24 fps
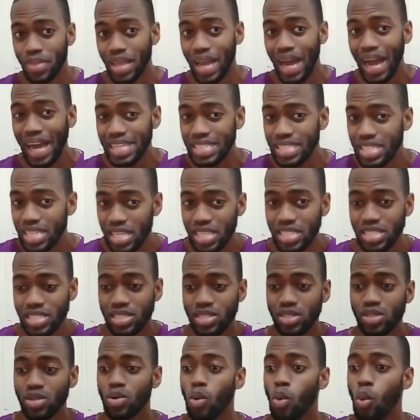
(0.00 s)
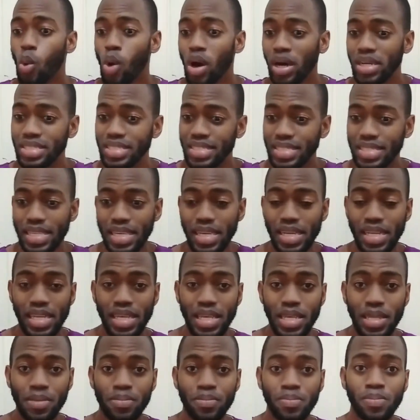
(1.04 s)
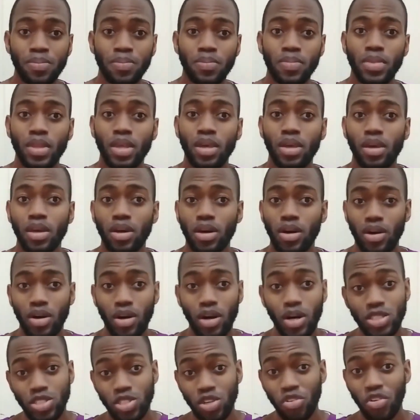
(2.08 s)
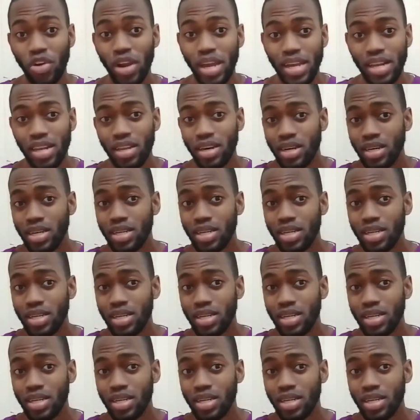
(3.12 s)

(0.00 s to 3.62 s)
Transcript: at least once daily. Also regular